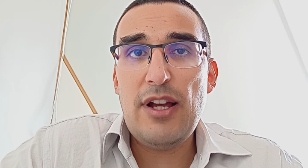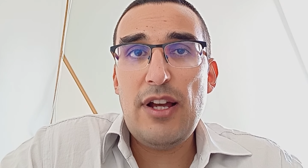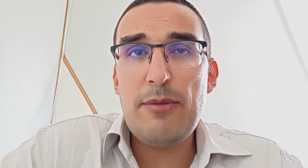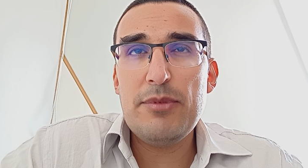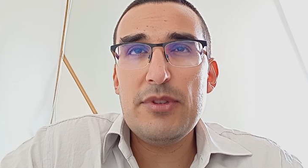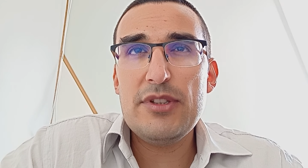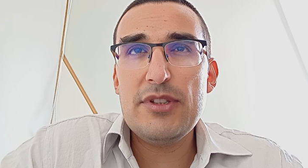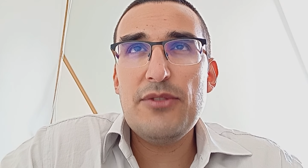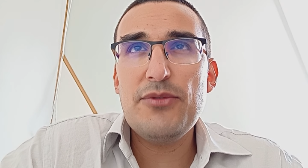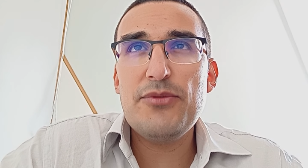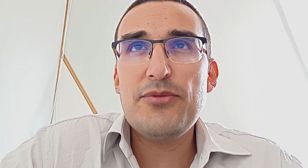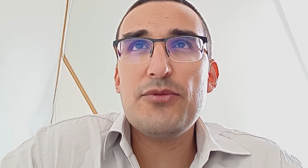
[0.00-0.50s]
I
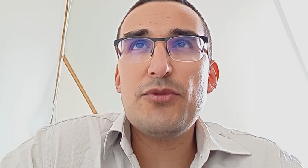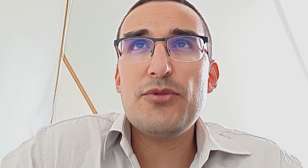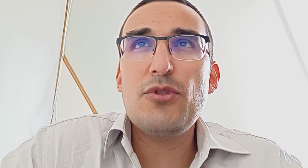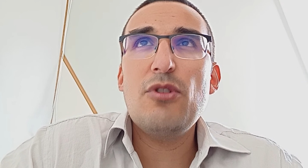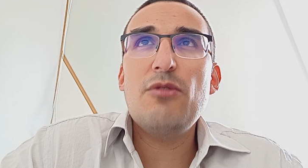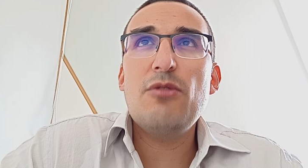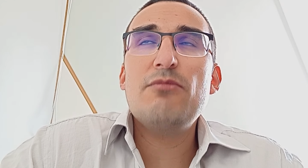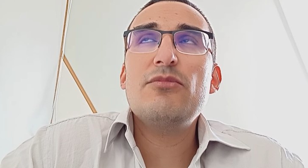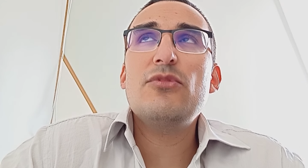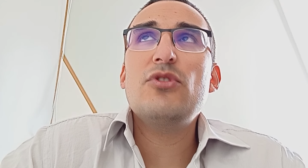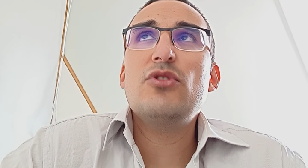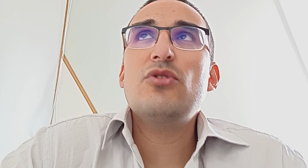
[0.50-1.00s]
believe,
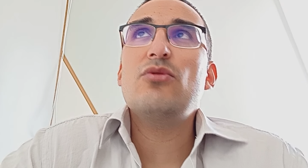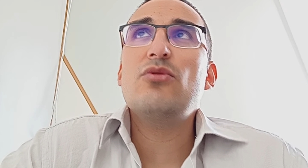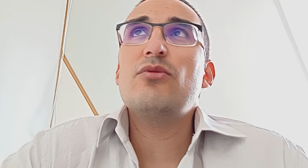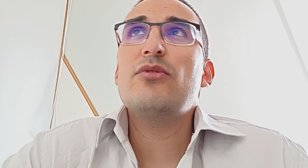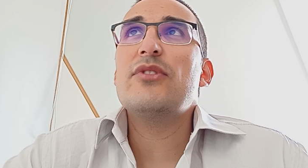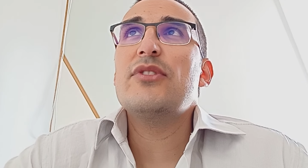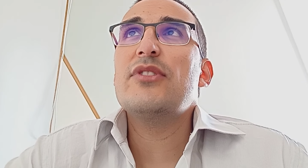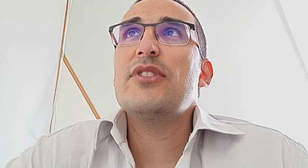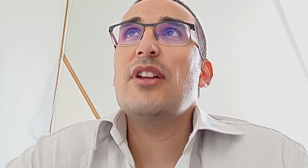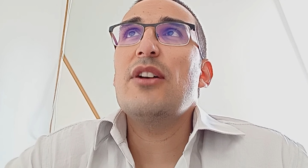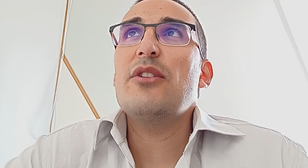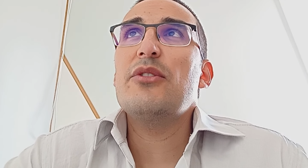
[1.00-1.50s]
from
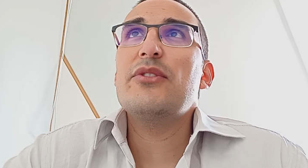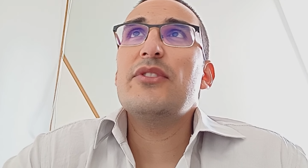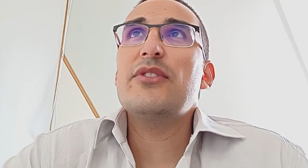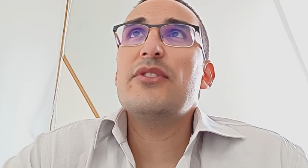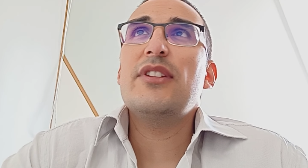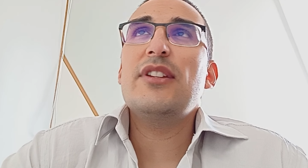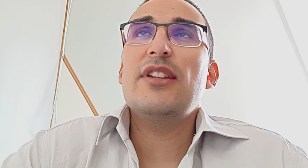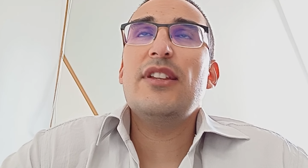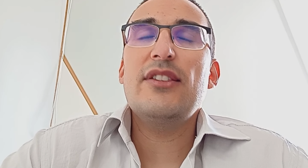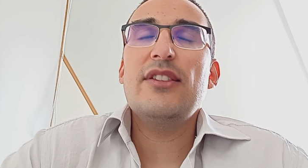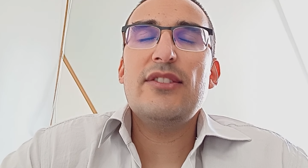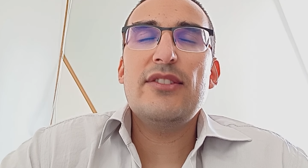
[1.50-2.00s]

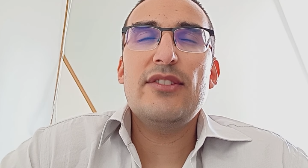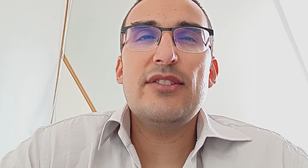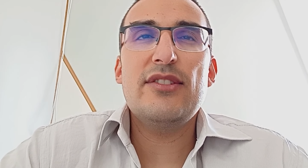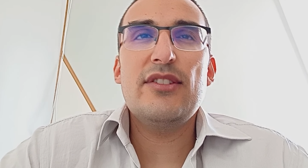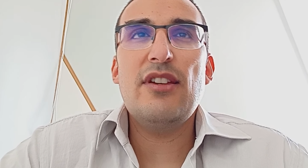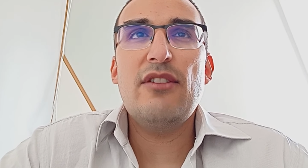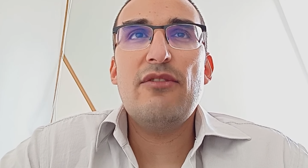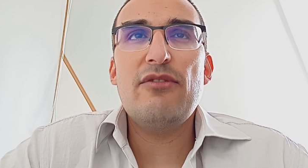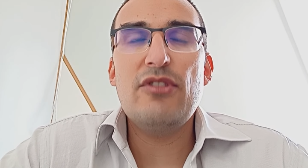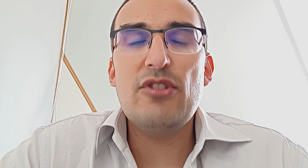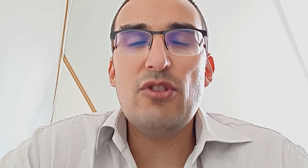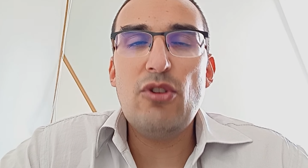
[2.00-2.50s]

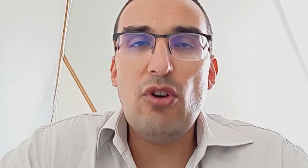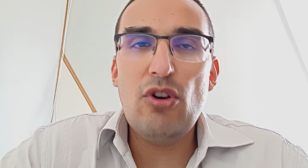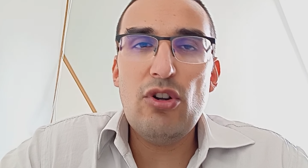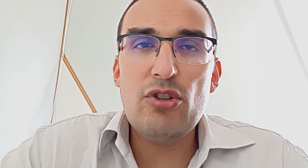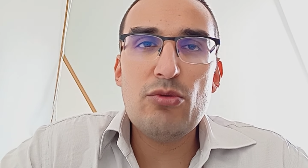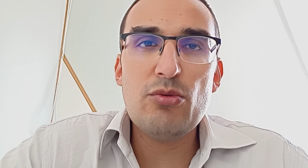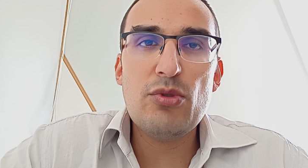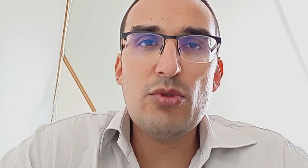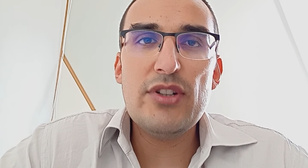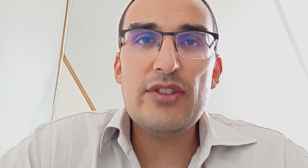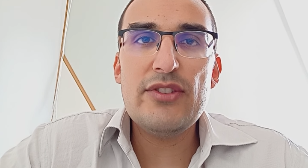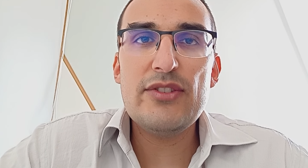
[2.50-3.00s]
2007
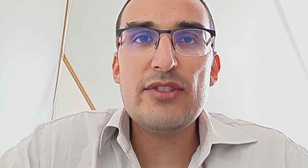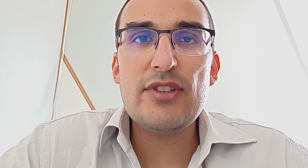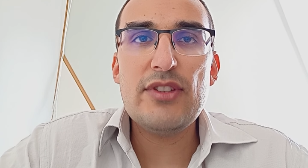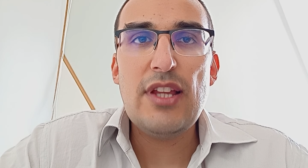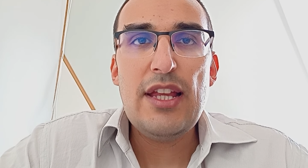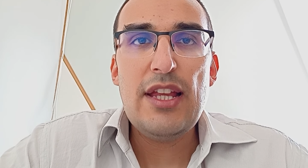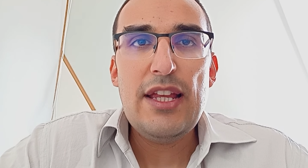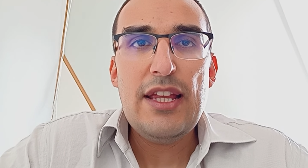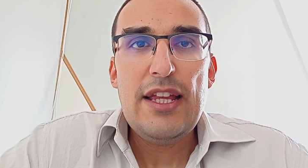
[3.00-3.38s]
onwards,